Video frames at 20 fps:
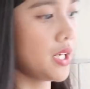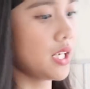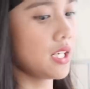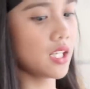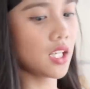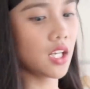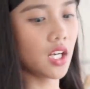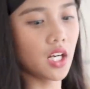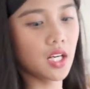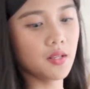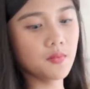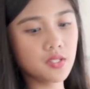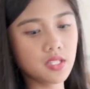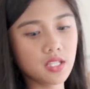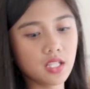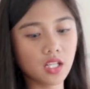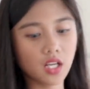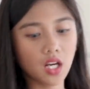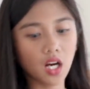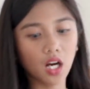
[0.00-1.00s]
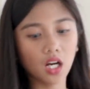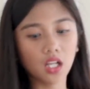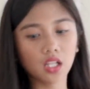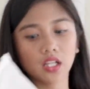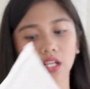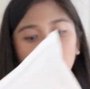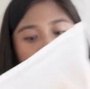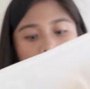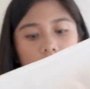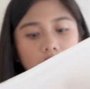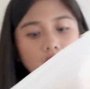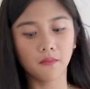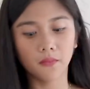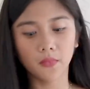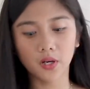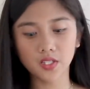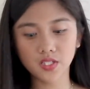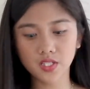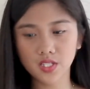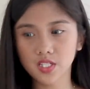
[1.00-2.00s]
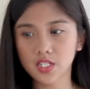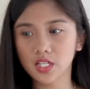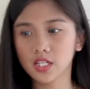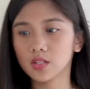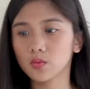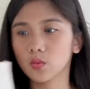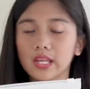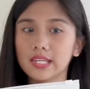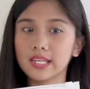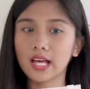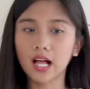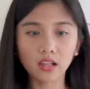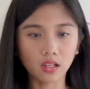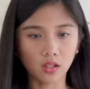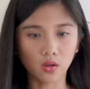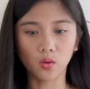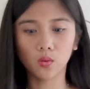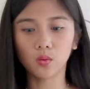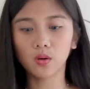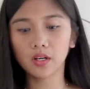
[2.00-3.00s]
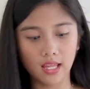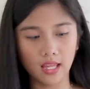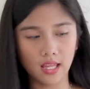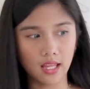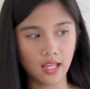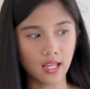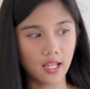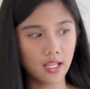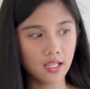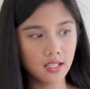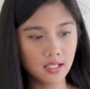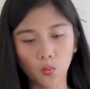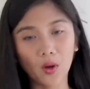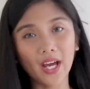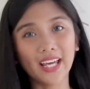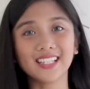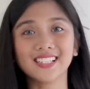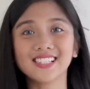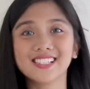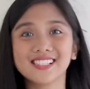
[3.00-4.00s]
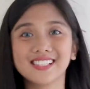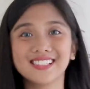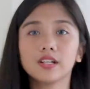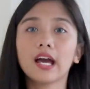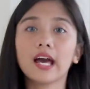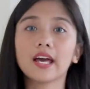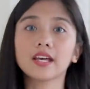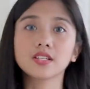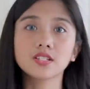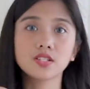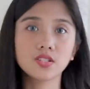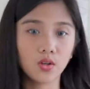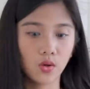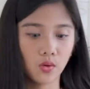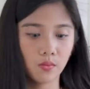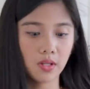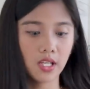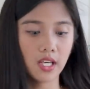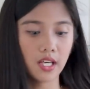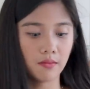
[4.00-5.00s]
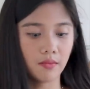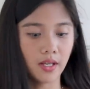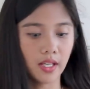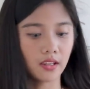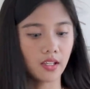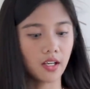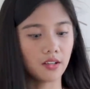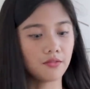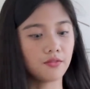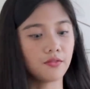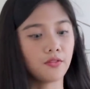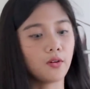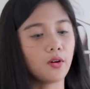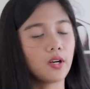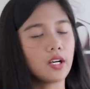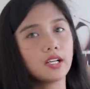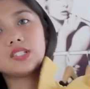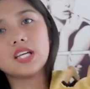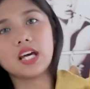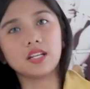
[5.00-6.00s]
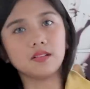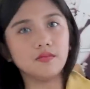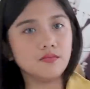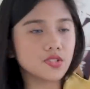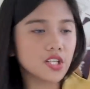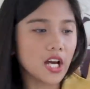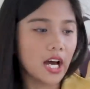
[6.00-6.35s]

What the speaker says: but it comes in a color mustard yellow and white. You guys know me and my love for denim